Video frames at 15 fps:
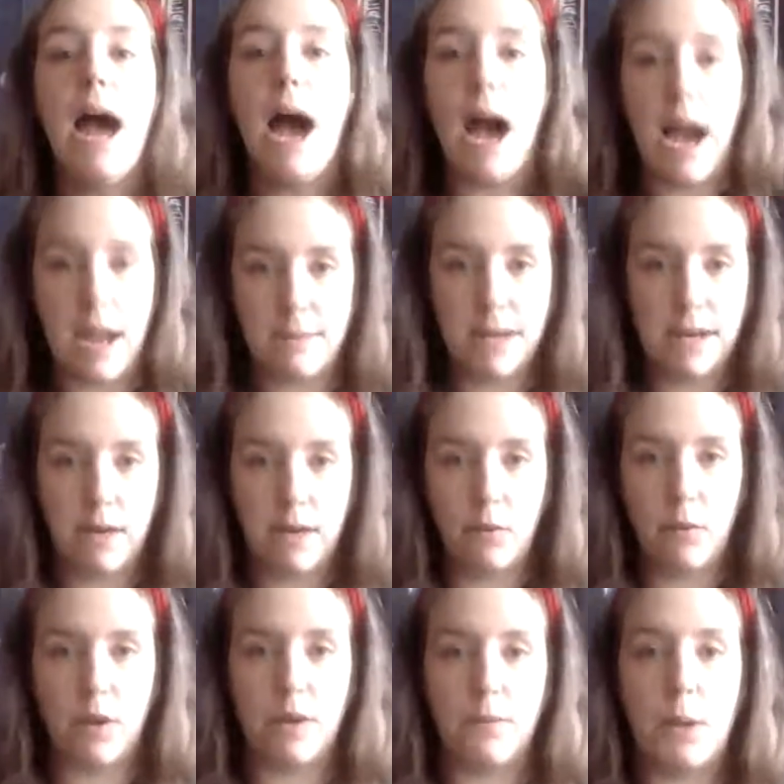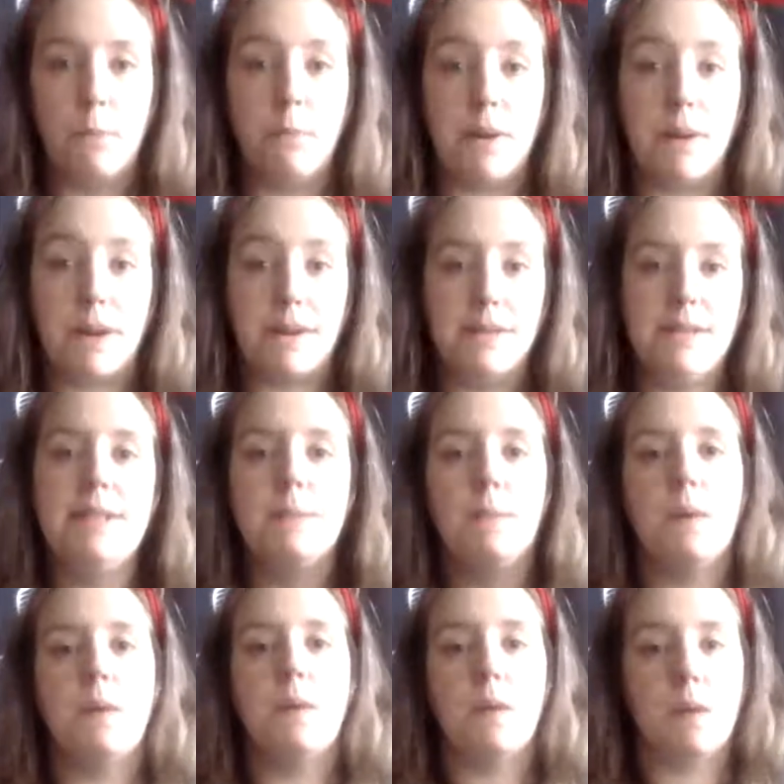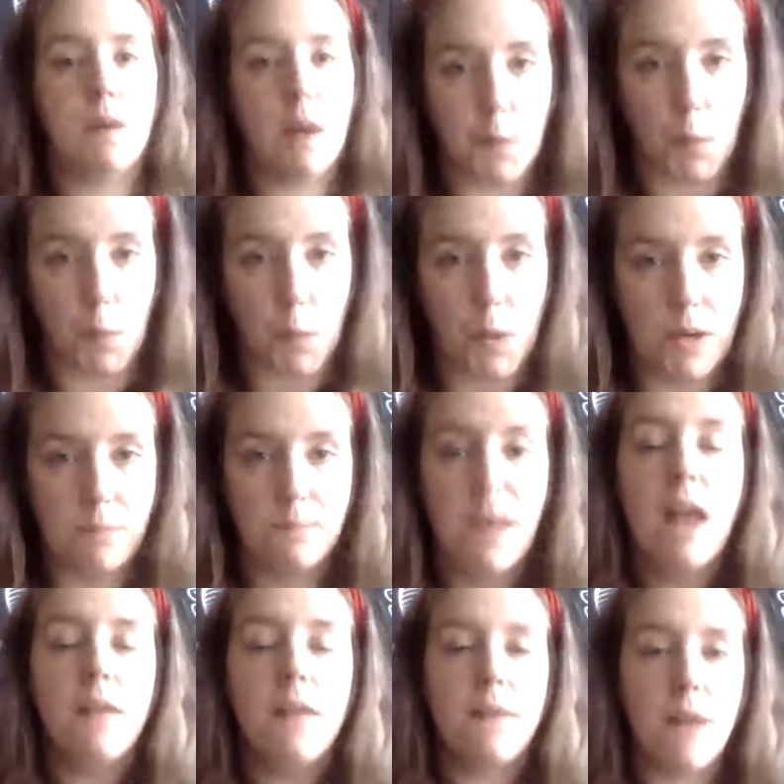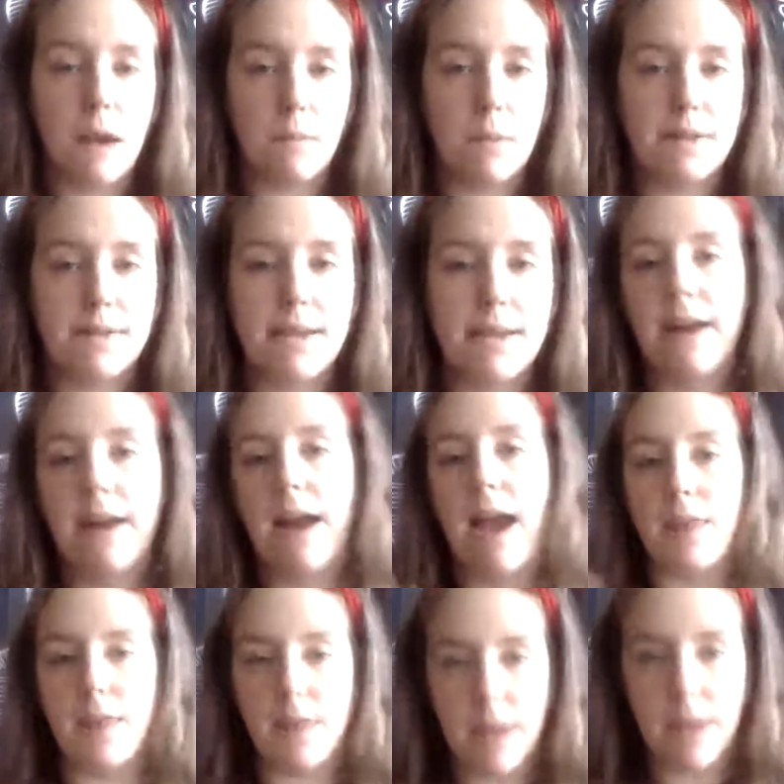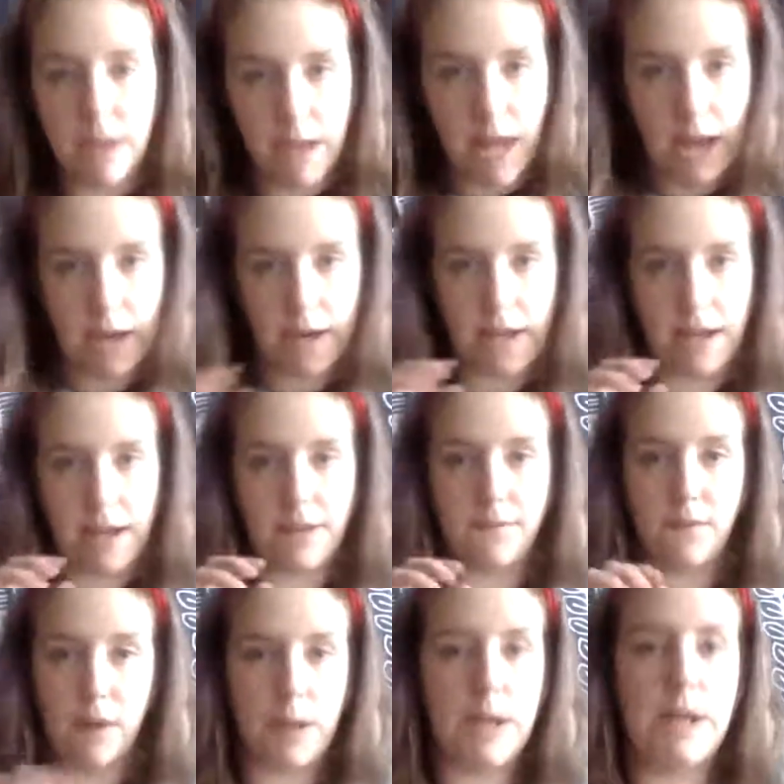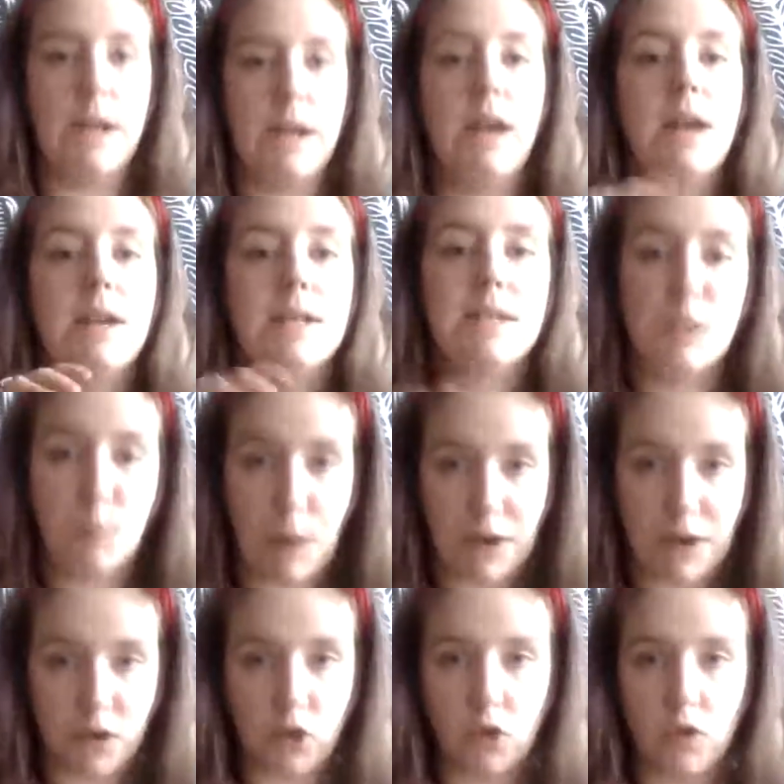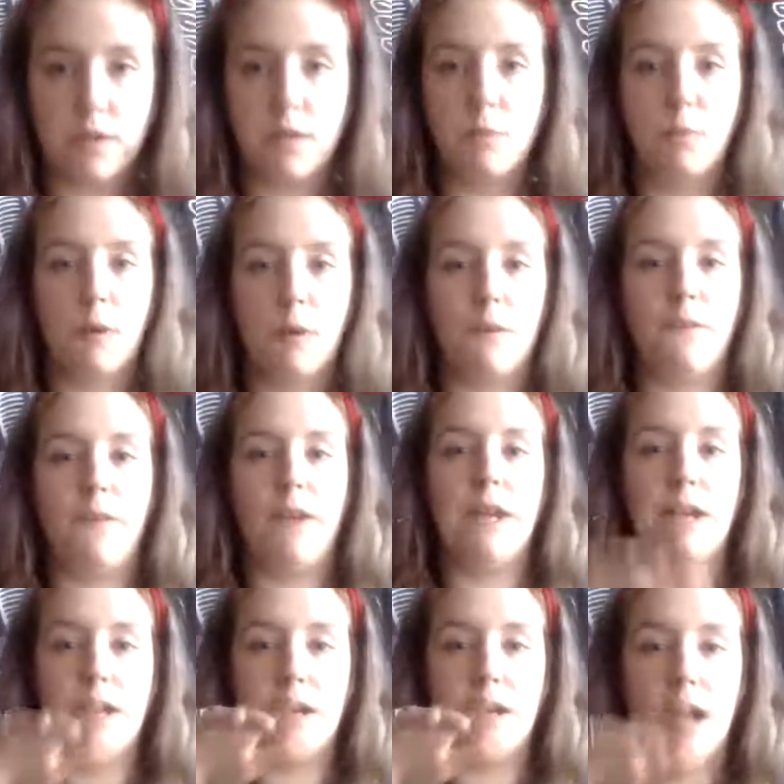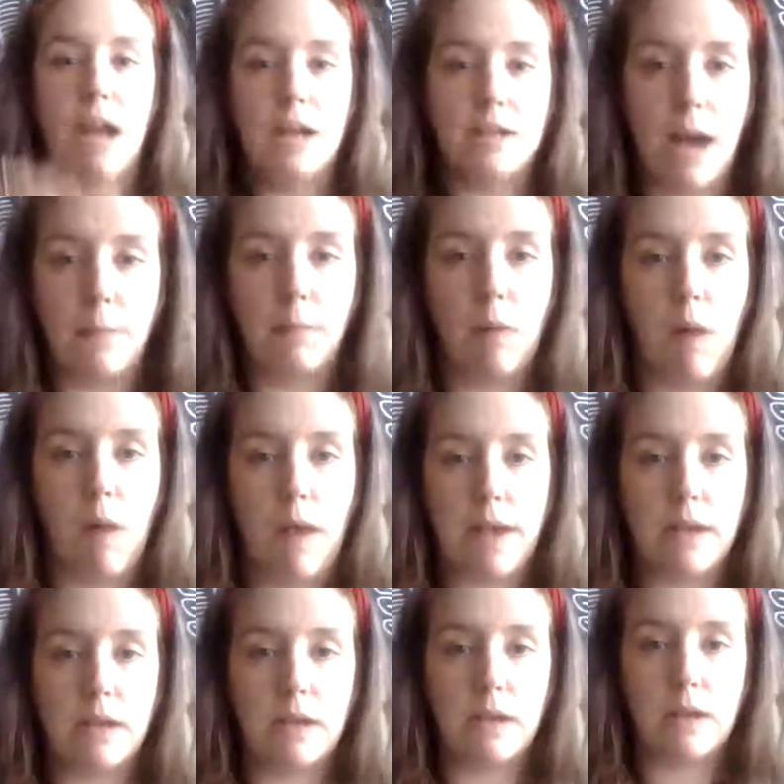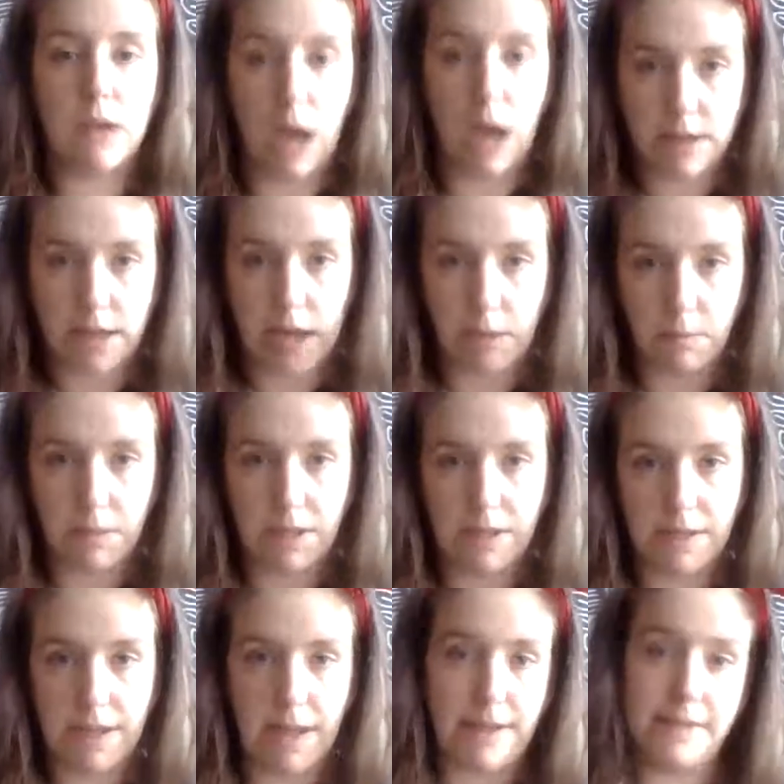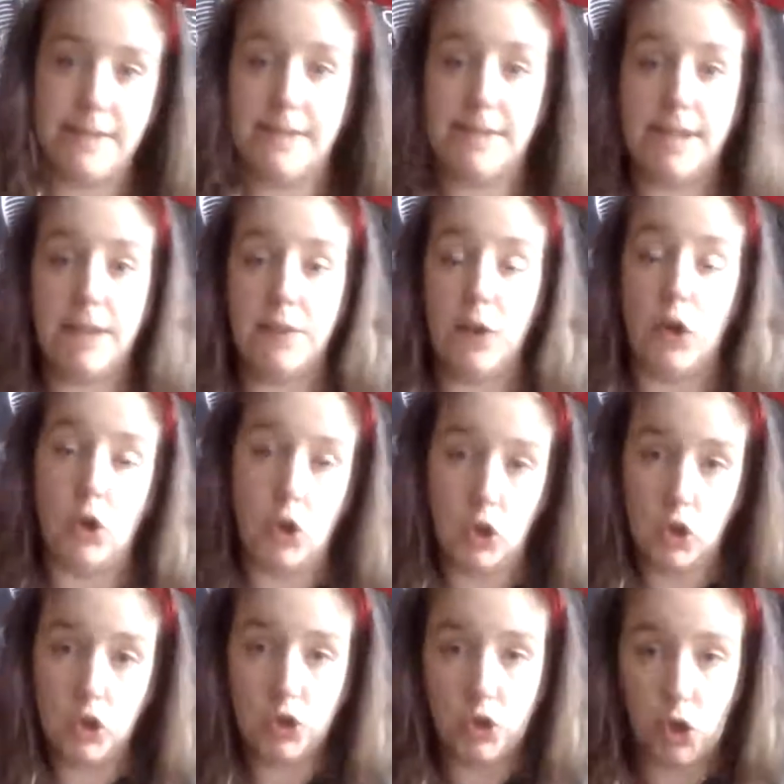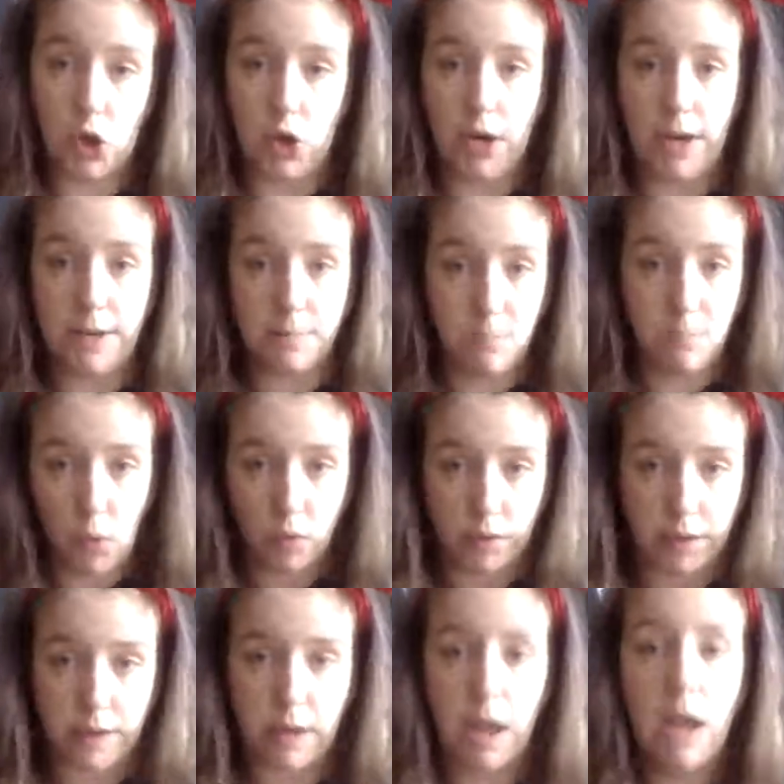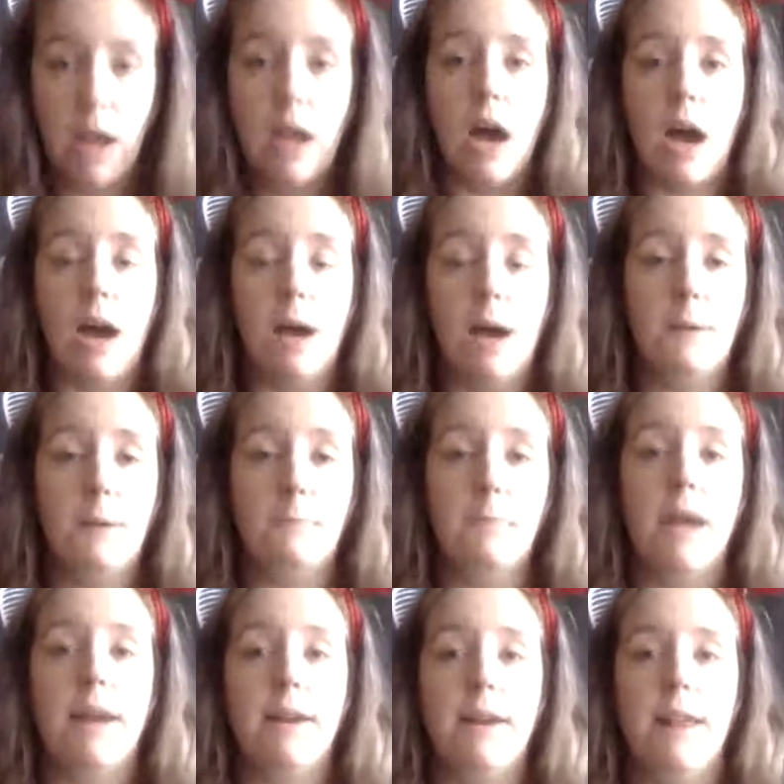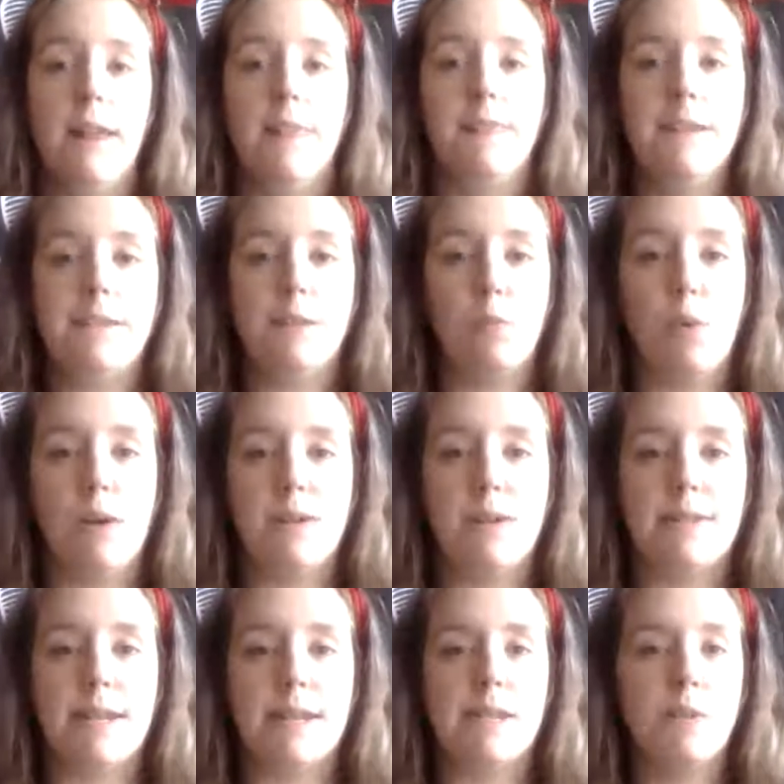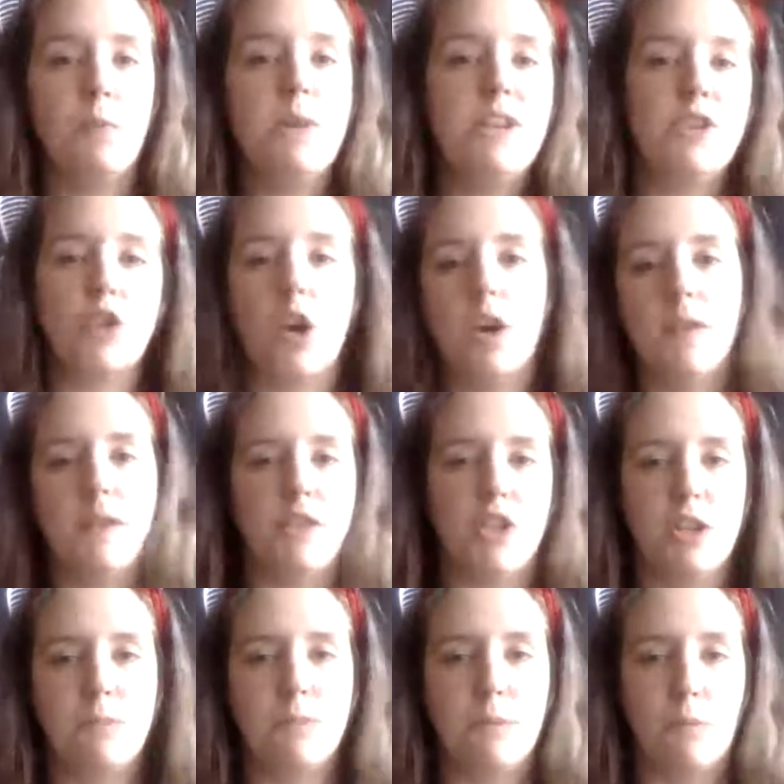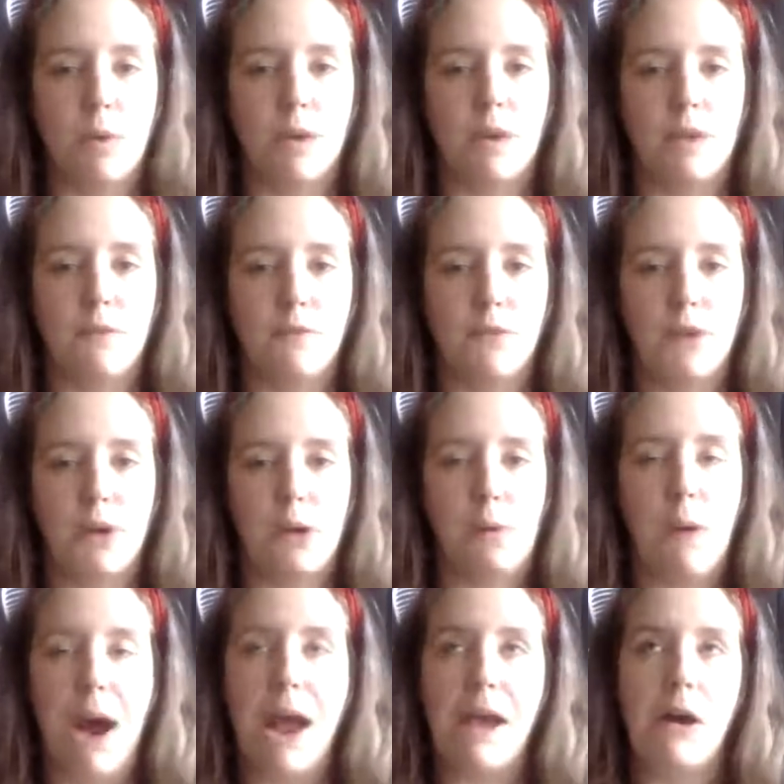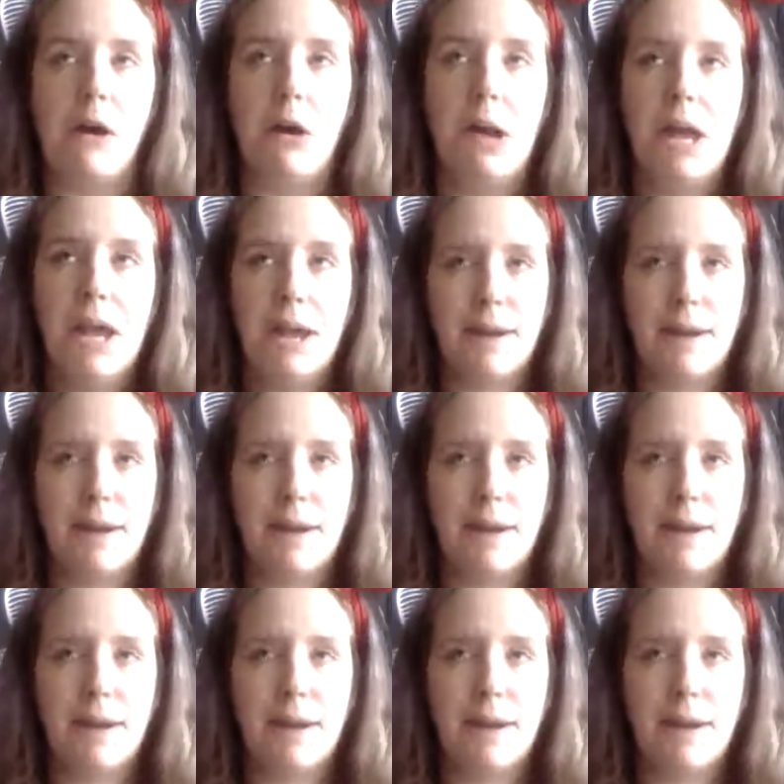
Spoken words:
I'm getting rid of it, but I need to build another one. That being said, I then had a very special super fan top client contact me today to say that her jar had molded. And this was a sweet jar that she'd been working for a while.